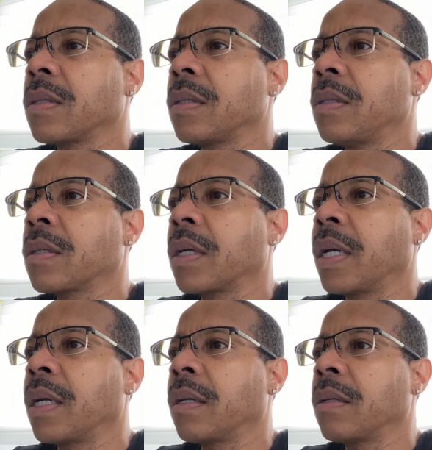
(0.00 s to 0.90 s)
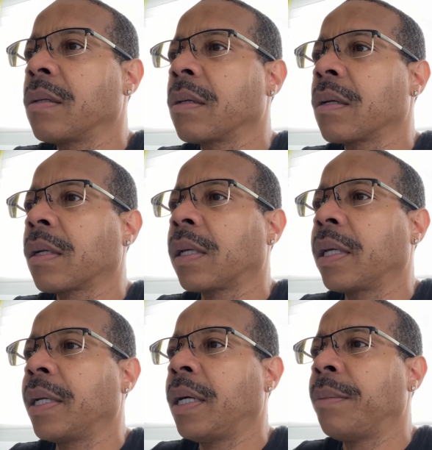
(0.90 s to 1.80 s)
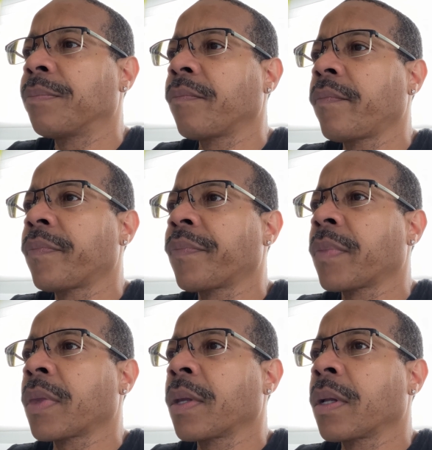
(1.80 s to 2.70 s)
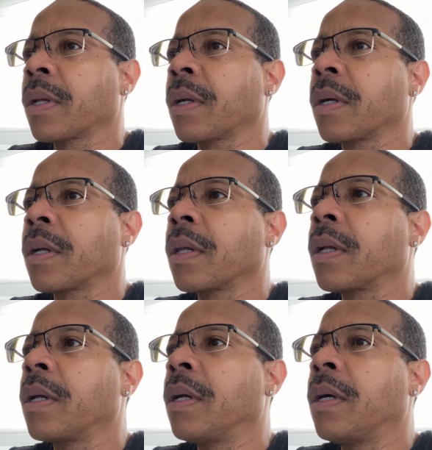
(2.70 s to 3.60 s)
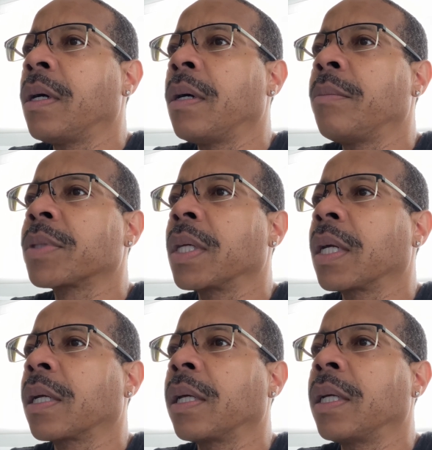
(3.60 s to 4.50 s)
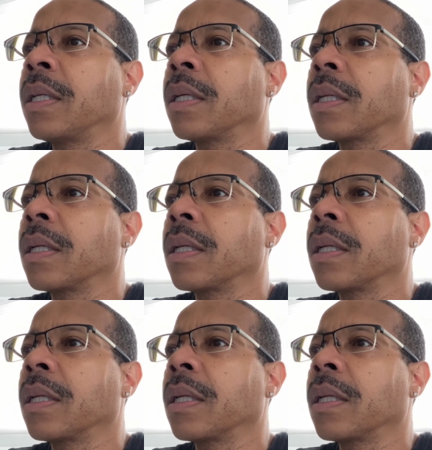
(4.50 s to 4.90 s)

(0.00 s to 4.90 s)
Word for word: Okay, clean up um, say clean.